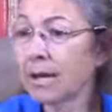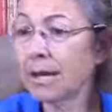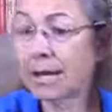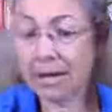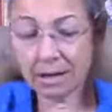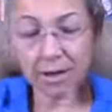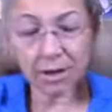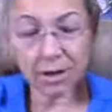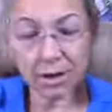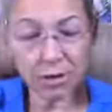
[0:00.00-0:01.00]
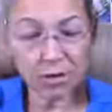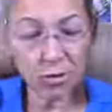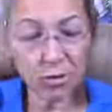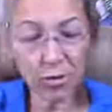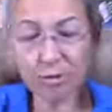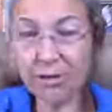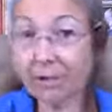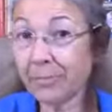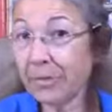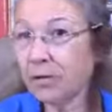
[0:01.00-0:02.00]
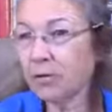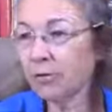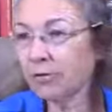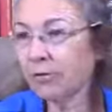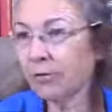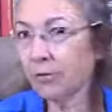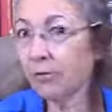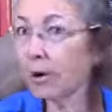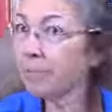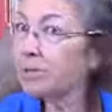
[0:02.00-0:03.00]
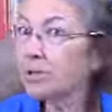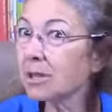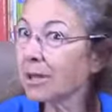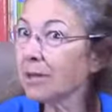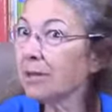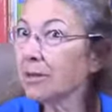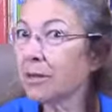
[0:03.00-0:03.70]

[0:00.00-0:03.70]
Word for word: And I just ordered something new for the website